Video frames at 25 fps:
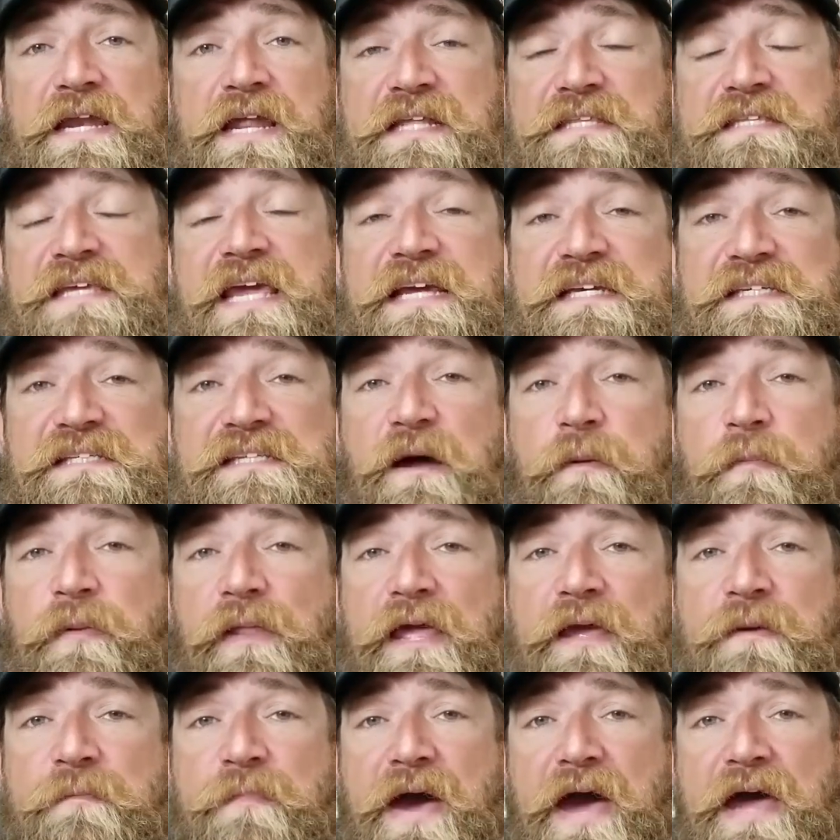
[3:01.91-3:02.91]
It takes
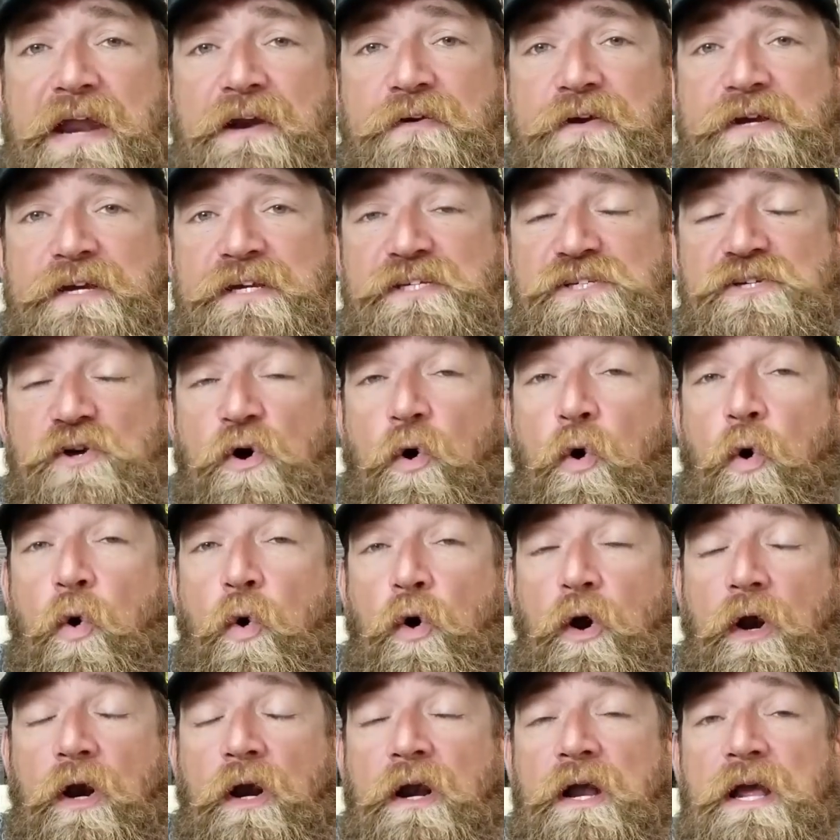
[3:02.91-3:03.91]
AA batteries
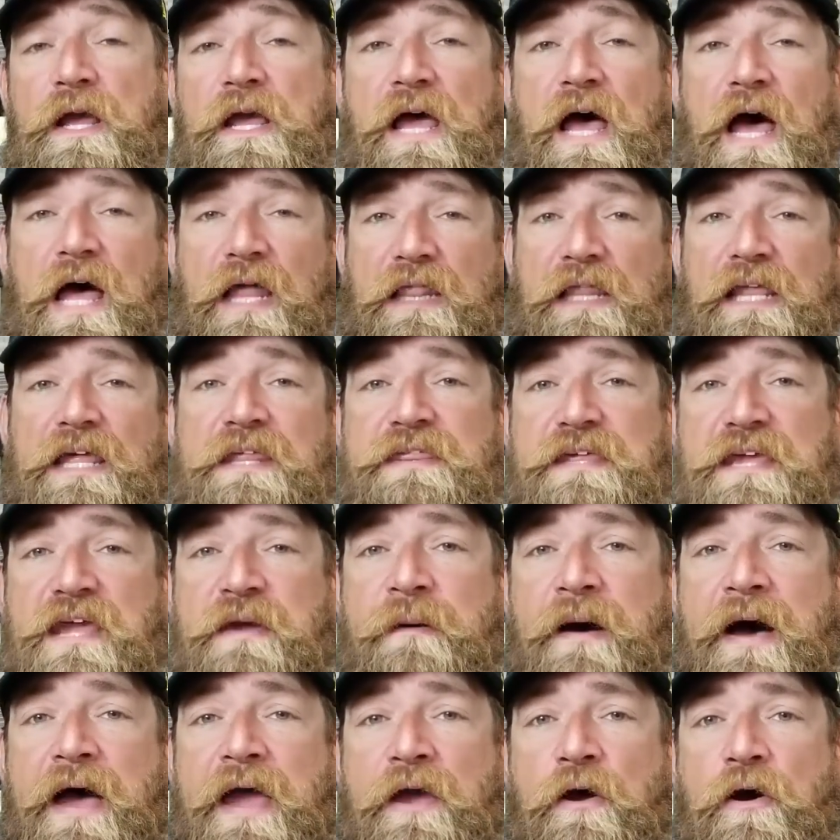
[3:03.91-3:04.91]
or a lithium
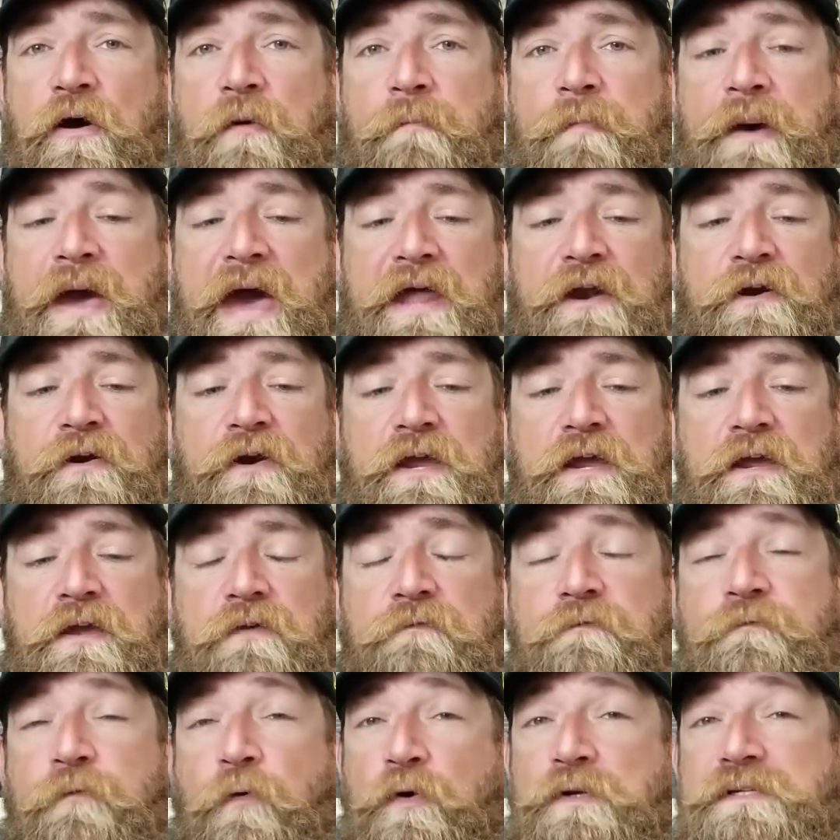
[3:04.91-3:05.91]
ion battery,
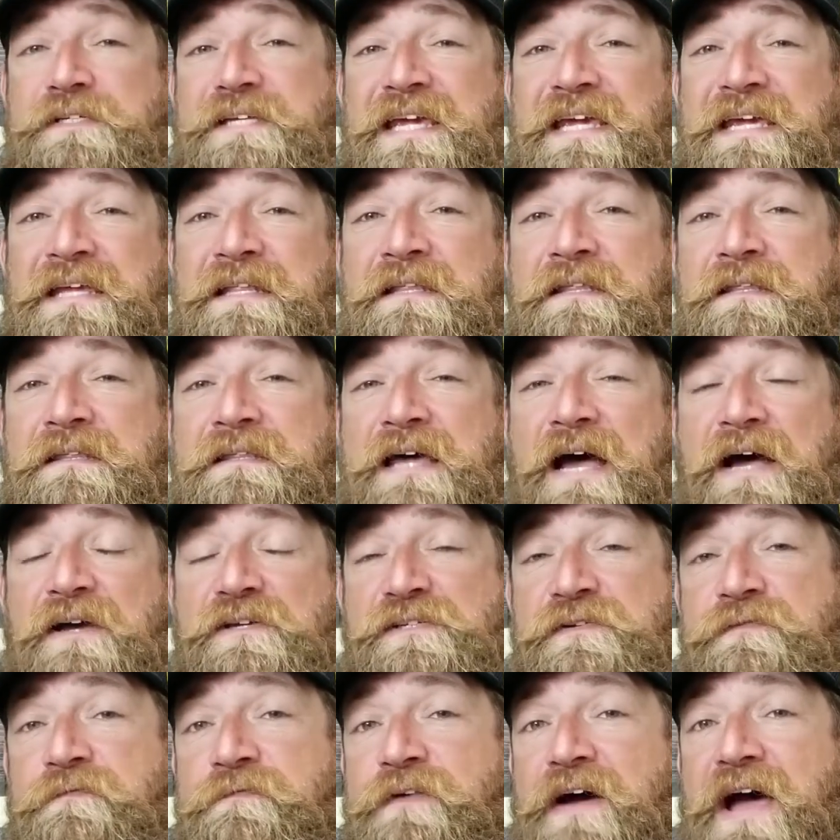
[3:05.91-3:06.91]

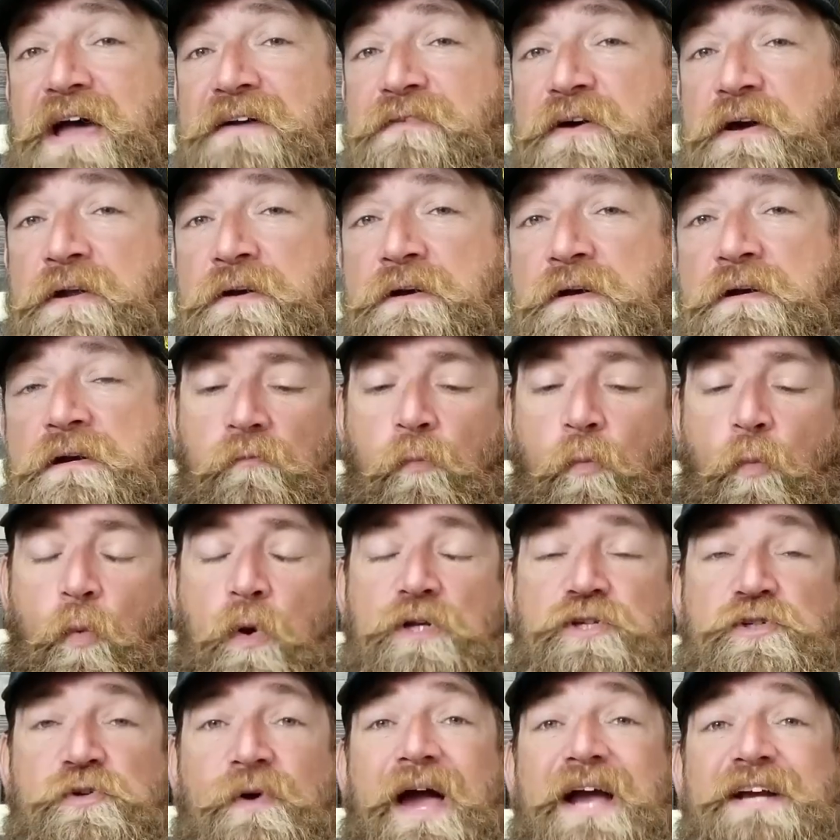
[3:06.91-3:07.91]
14,500,
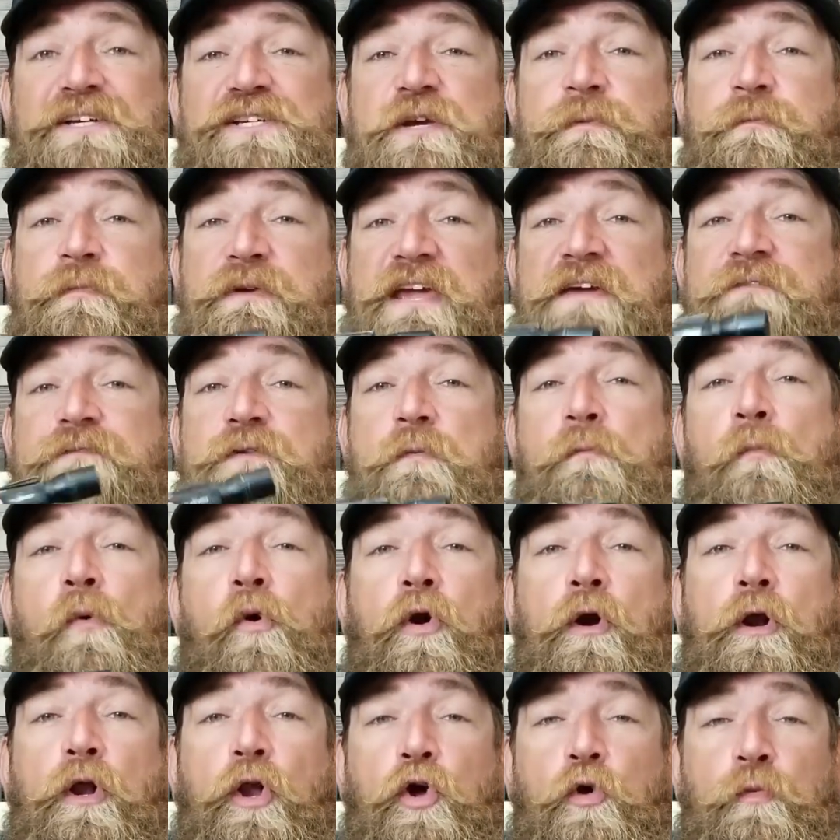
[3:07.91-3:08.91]
which will actually give you
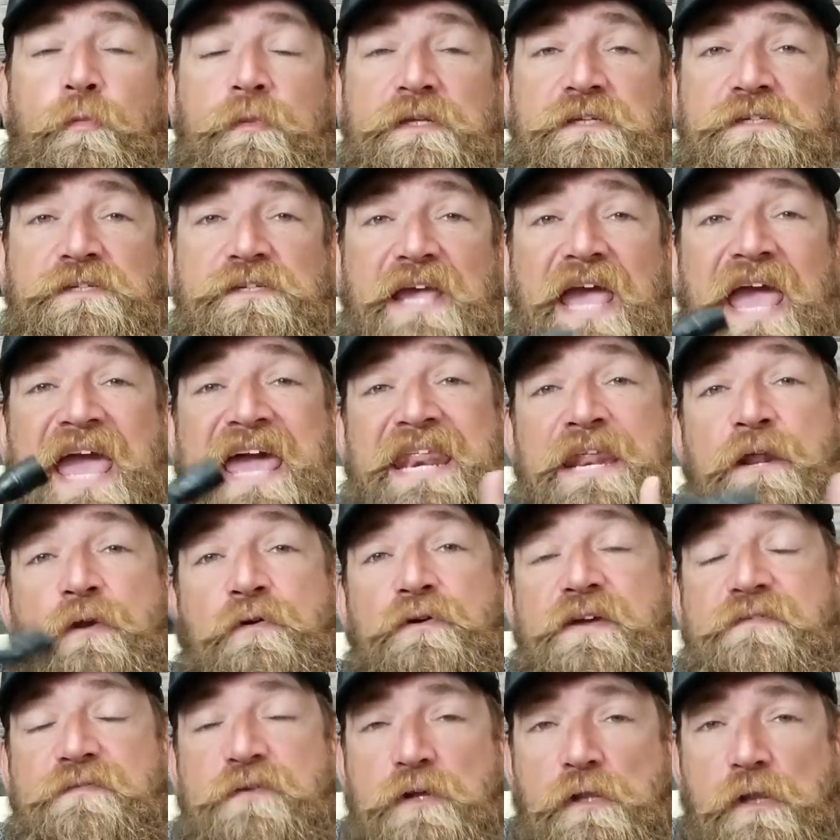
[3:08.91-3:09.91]
more lumens and it'll
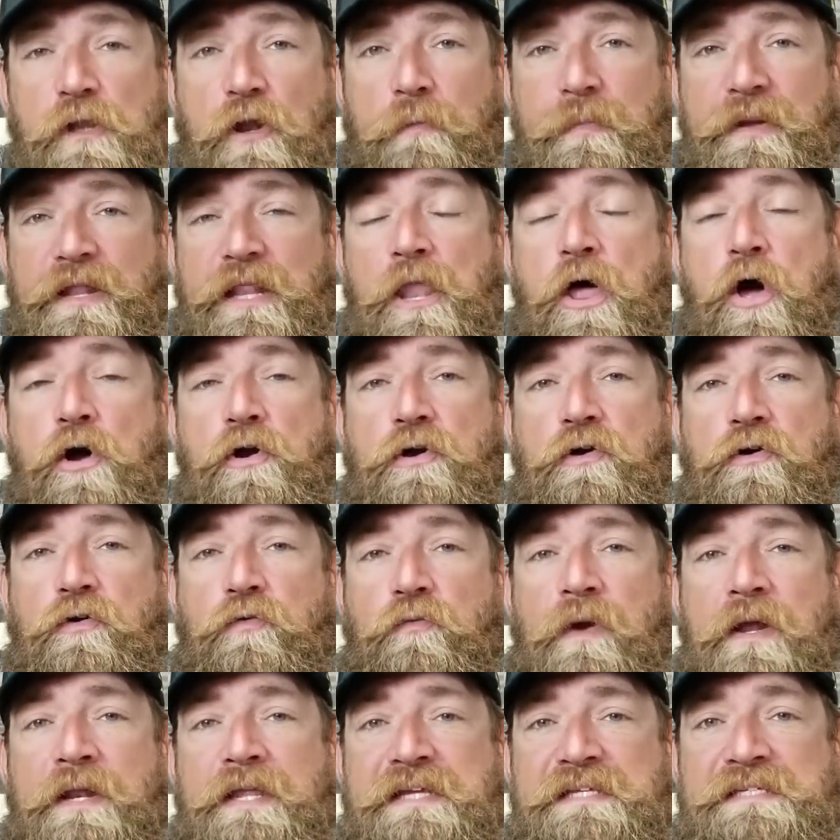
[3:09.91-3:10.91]
give you a little bit longer
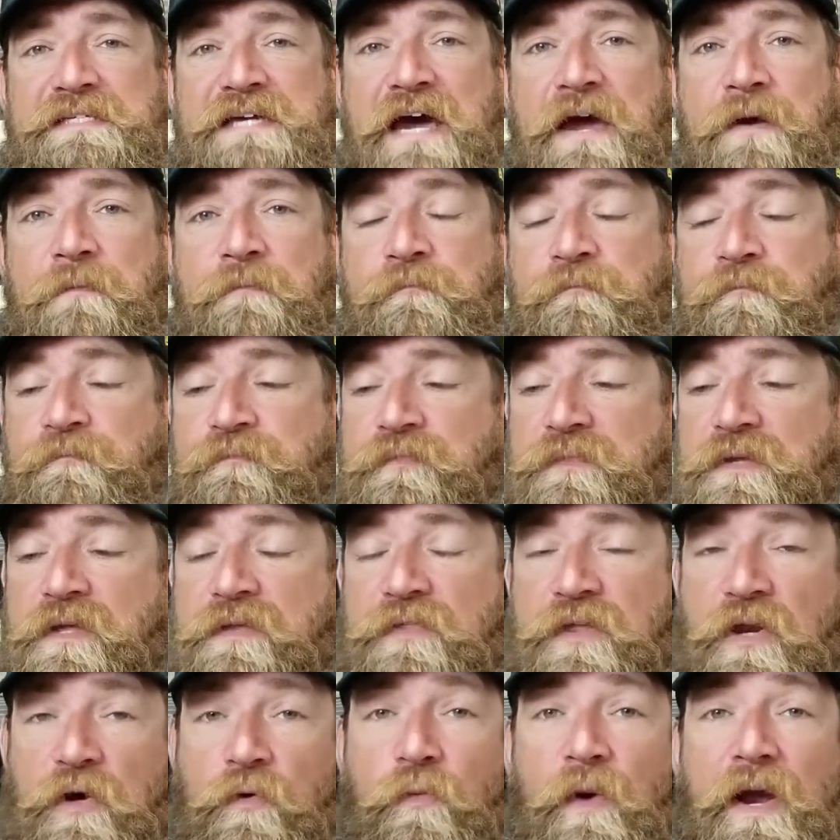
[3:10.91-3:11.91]
running time
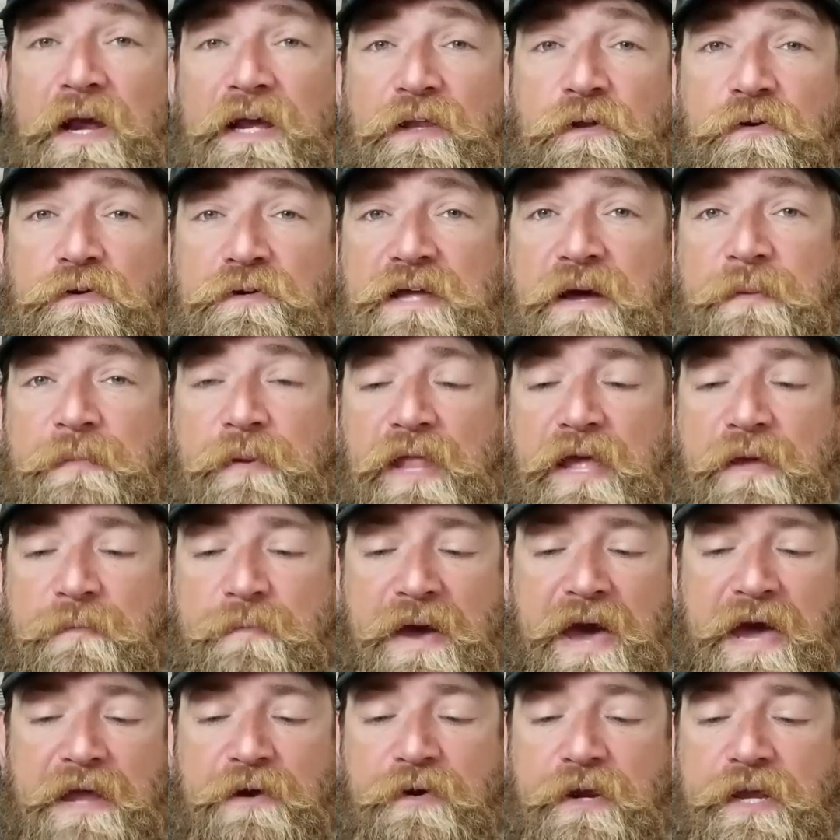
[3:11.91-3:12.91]
than a regular AA
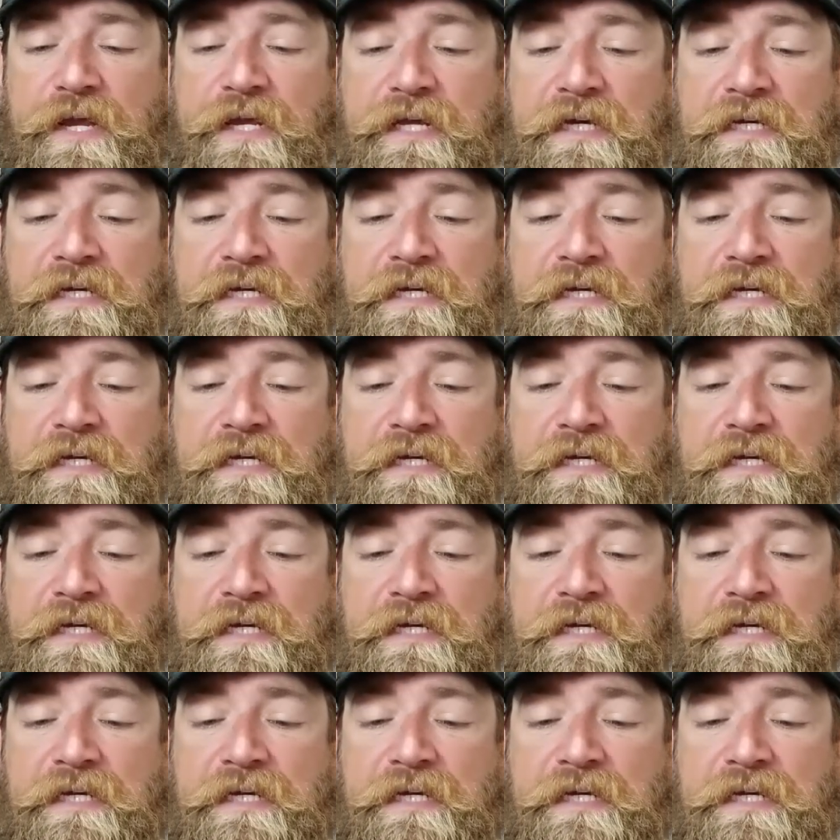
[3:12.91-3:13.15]
battery.